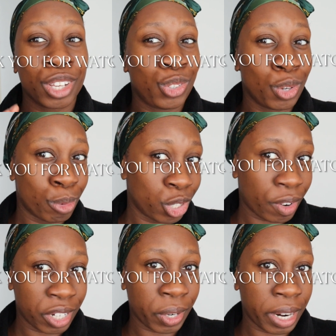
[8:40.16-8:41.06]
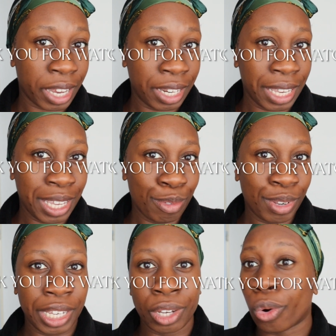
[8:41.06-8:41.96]
Do you moisturize your hair in the
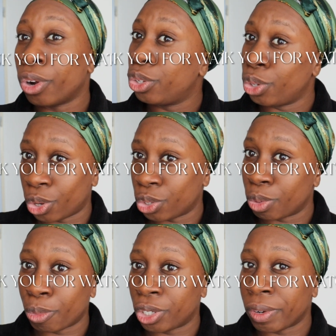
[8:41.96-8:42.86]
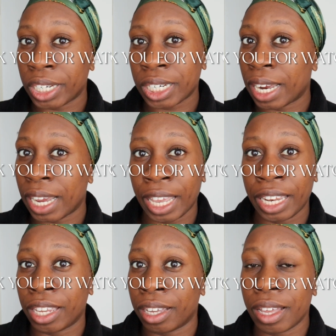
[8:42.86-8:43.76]
evening, or do you also moisturize your hair
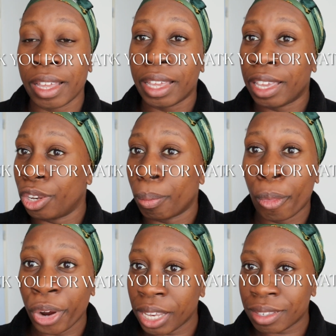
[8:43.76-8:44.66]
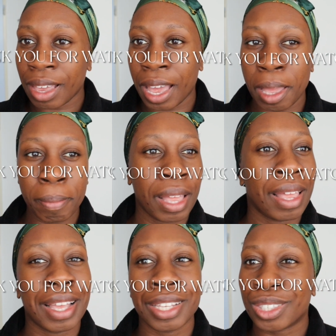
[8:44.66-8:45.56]
in the morning time?
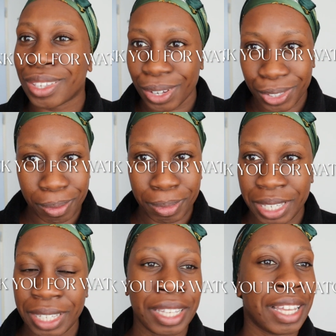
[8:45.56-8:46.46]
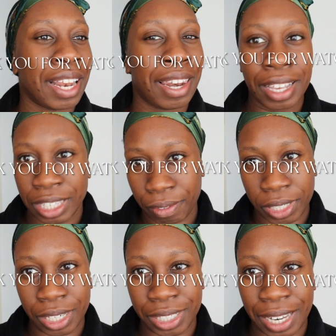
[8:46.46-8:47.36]
Talk to me. Let's have a
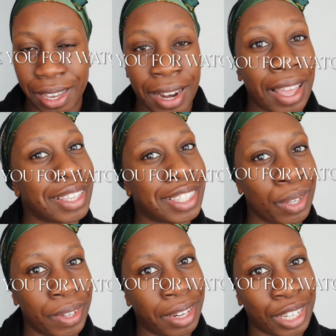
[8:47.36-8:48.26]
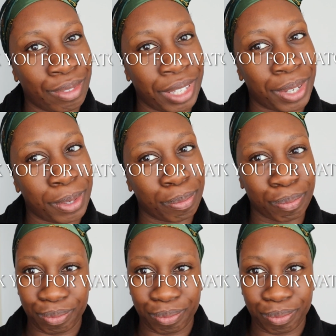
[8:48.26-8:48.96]
chit chat and see you in the next video.